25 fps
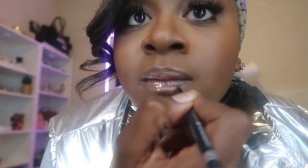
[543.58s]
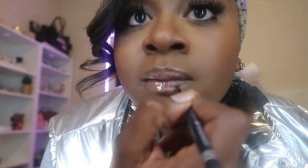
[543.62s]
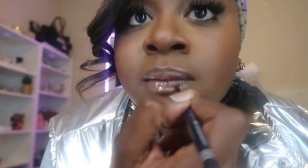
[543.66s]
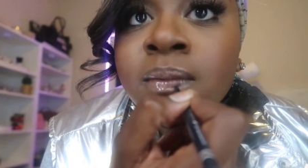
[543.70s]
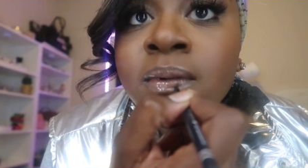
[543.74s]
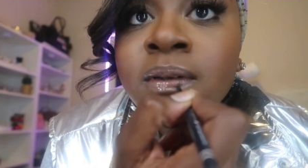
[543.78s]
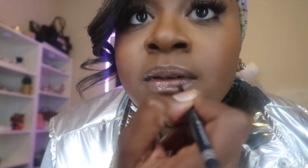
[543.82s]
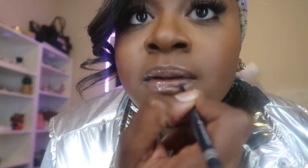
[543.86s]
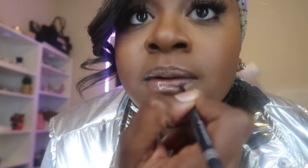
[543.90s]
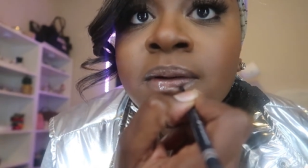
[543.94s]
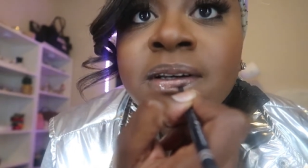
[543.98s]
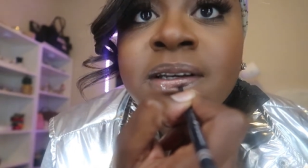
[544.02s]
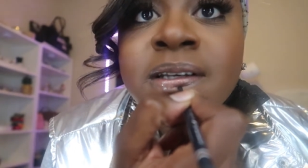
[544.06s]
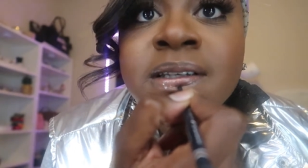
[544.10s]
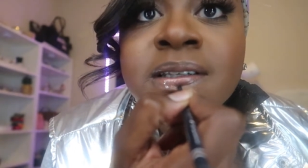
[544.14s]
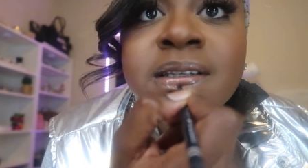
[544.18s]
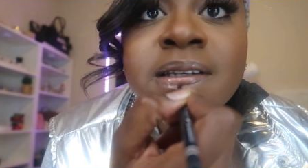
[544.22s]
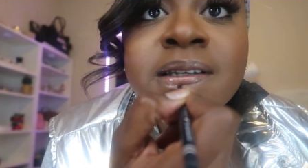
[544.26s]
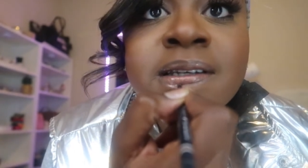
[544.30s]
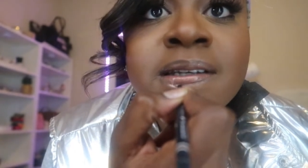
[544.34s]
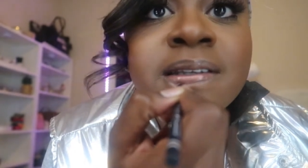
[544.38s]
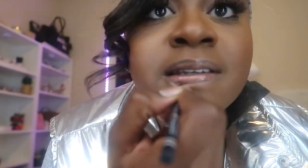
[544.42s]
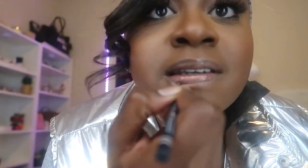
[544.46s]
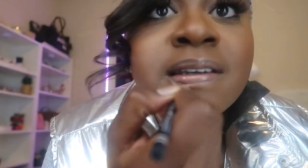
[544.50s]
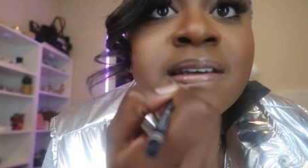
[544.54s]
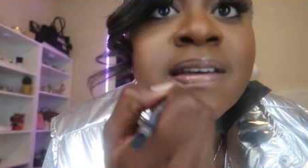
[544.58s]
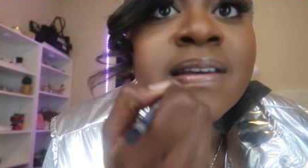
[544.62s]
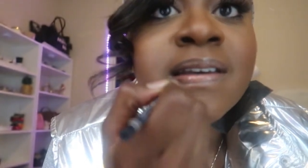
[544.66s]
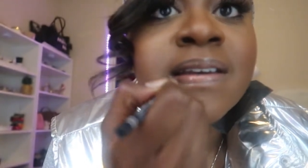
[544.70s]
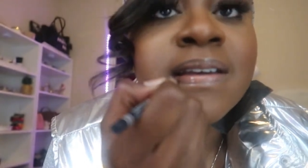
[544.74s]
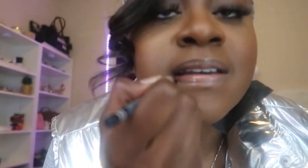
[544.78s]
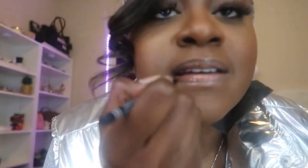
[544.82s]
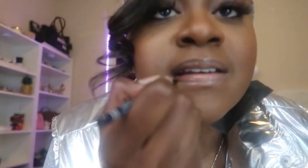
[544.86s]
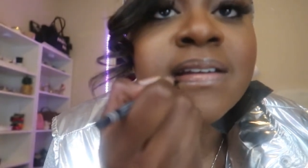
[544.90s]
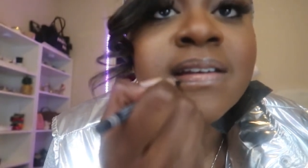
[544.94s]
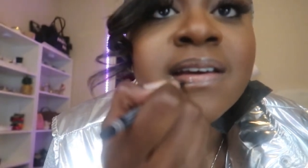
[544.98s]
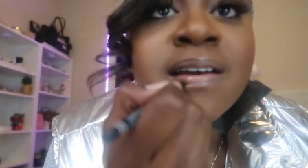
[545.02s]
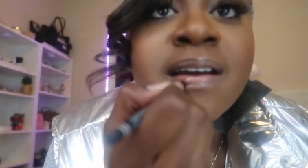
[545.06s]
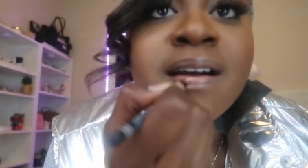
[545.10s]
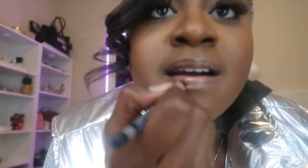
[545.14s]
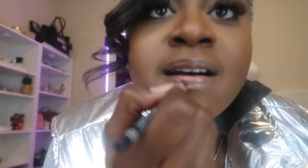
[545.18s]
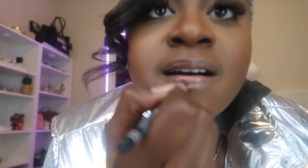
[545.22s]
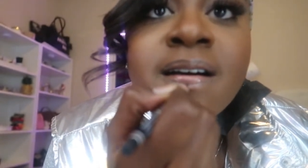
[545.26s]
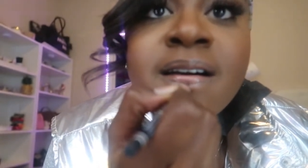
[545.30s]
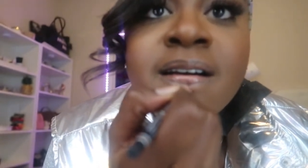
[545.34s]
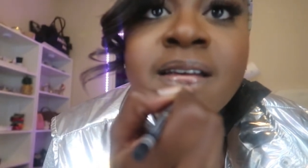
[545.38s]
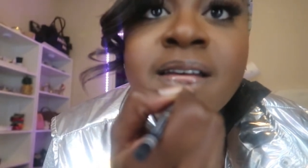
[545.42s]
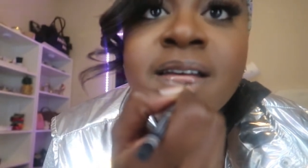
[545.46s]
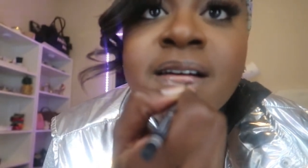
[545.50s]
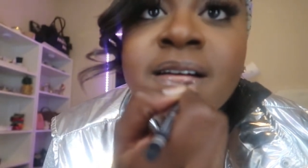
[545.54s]
But anyways, it's eight
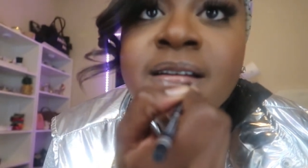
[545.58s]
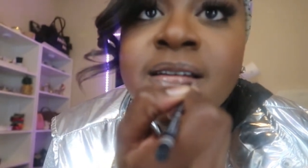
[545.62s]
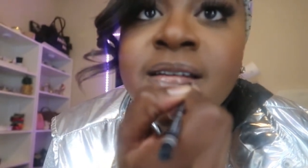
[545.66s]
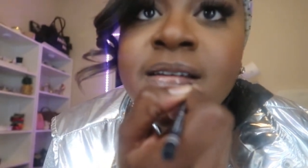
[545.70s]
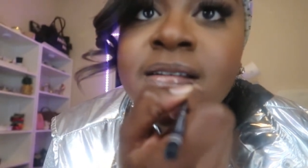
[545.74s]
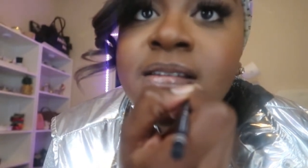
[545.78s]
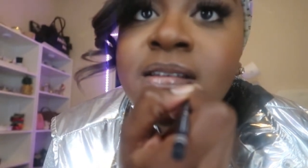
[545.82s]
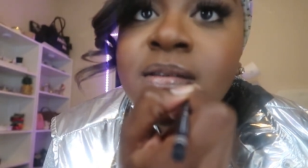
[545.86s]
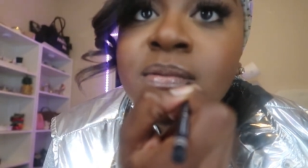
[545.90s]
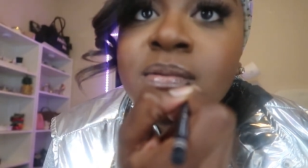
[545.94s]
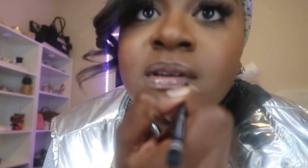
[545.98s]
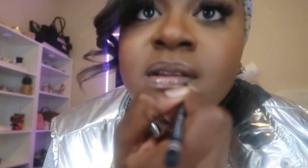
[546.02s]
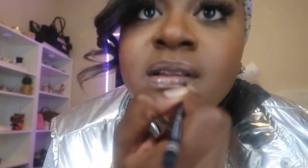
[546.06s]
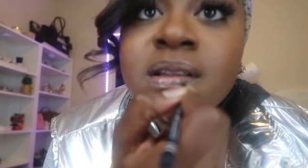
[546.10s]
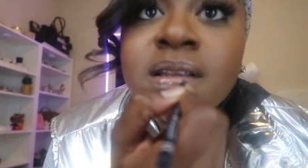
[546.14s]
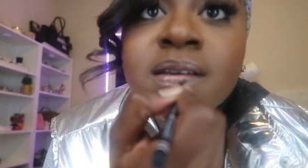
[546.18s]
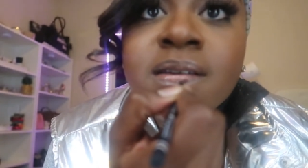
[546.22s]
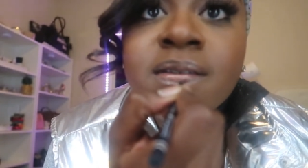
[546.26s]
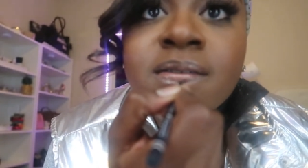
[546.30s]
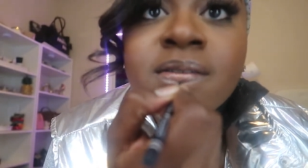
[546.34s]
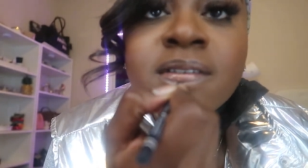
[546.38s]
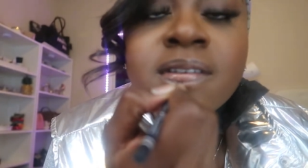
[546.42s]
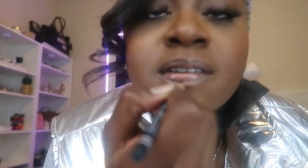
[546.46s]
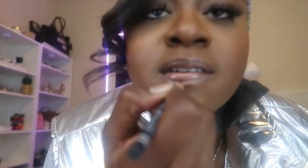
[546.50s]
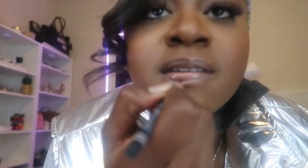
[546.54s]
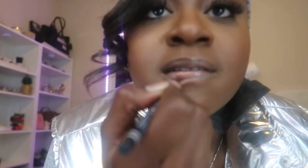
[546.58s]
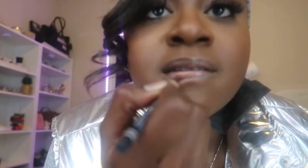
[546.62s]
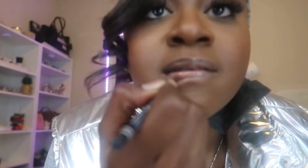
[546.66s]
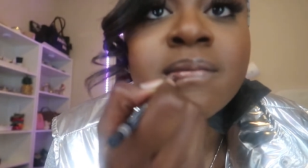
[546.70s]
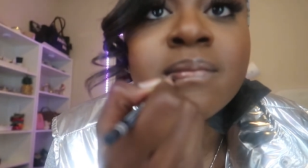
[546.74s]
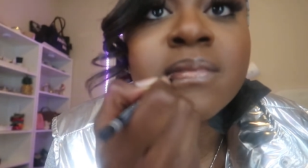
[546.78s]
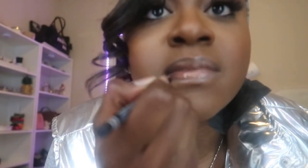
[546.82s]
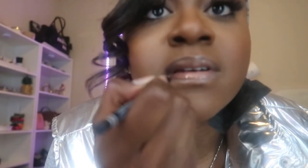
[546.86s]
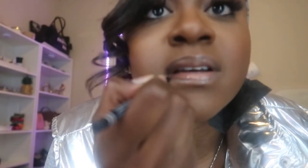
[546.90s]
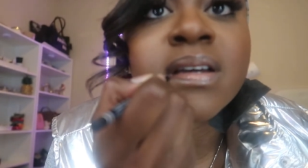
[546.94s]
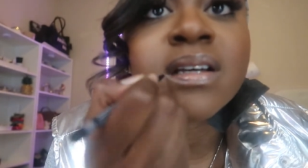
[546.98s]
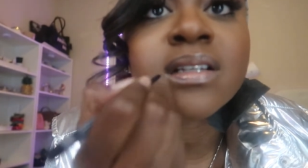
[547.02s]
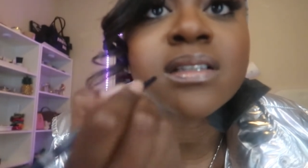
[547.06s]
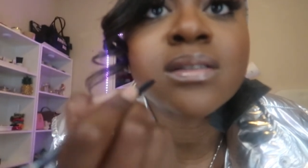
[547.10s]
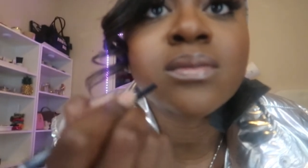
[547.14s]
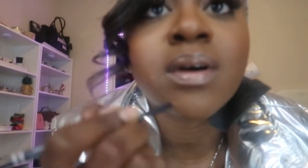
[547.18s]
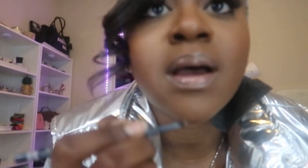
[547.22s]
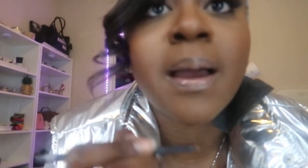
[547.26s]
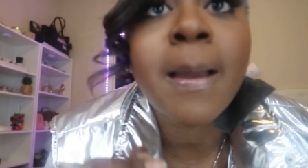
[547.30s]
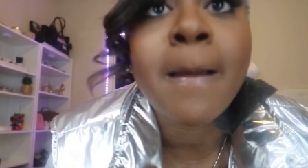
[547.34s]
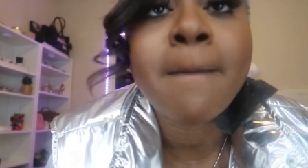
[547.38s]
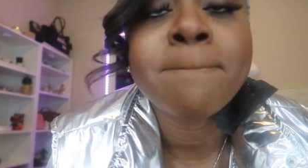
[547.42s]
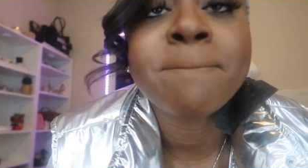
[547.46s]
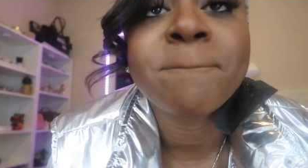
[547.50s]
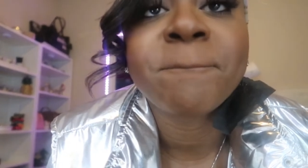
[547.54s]
now and I need to be leaving, but guess
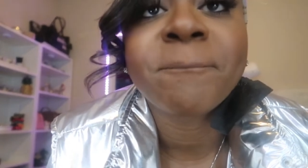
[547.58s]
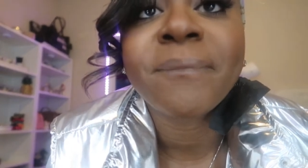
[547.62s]
what,